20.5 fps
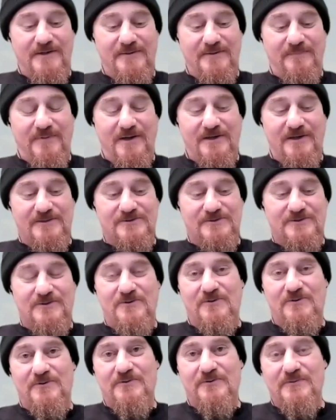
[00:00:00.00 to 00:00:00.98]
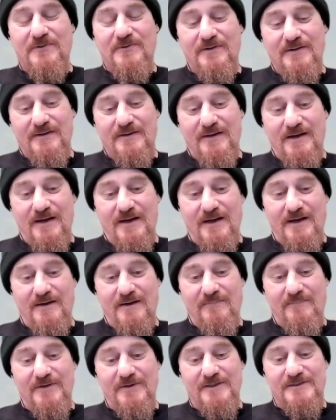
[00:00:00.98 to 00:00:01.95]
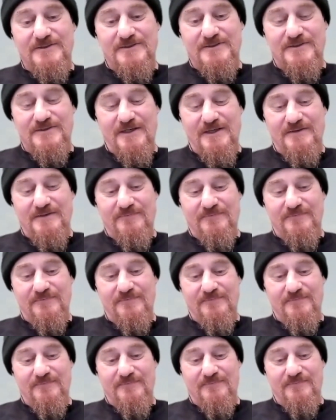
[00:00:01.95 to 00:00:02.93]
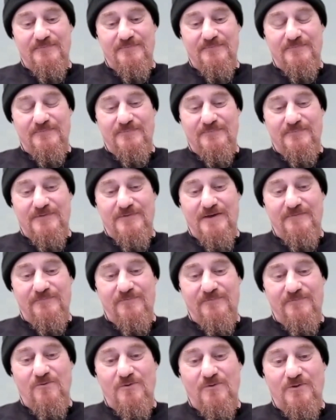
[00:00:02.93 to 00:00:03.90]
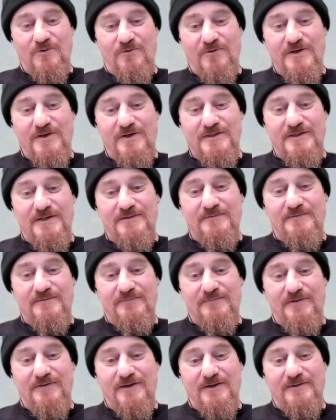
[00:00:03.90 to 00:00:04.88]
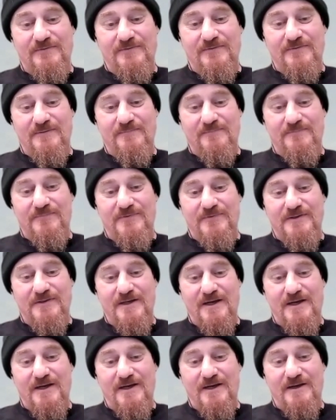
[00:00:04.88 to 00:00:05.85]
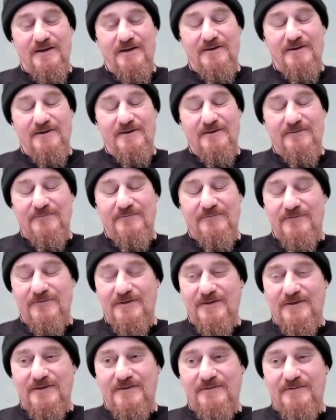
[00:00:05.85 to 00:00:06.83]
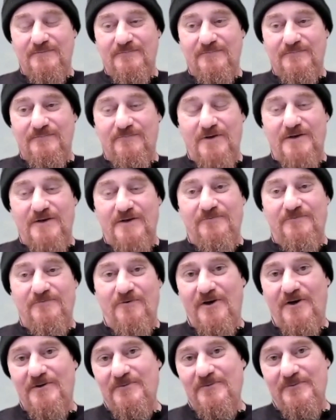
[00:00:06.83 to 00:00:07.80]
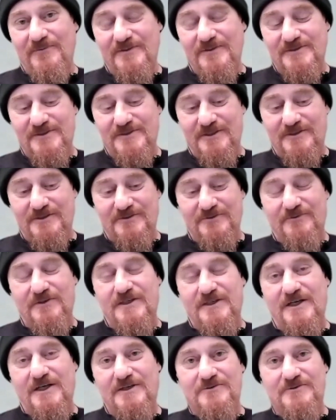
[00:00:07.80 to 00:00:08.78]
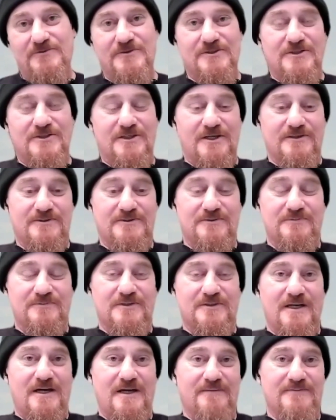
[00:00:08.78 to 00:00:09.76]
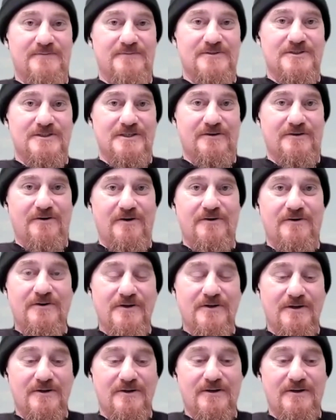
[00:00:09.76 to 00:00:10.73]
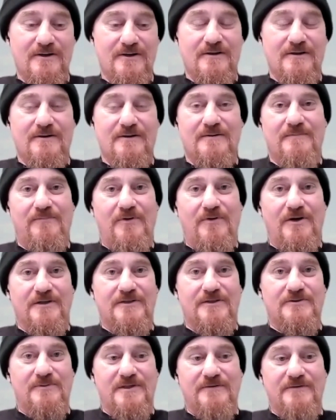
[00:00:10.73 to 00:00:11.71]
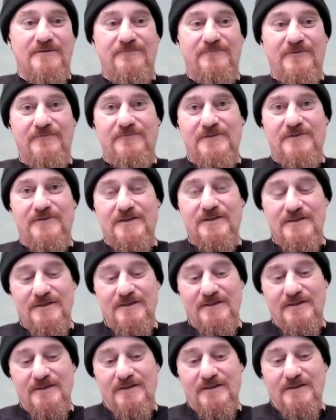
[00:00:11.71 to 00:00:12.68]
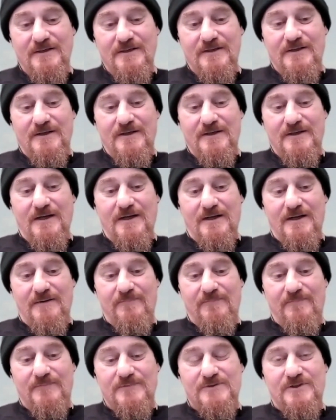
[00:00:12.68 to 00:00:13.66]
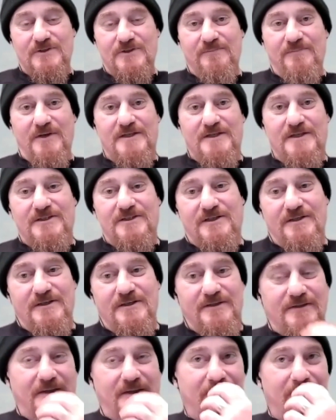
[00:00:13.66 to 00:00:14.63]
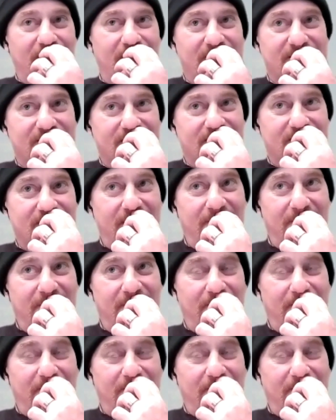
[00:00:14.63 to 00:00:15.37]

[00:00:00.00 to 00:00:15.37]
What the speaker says: the Paris Accord, it's that they've all agreed that the ratifying or the signatory countries are going to be carbon zero by 2050. So basically that means that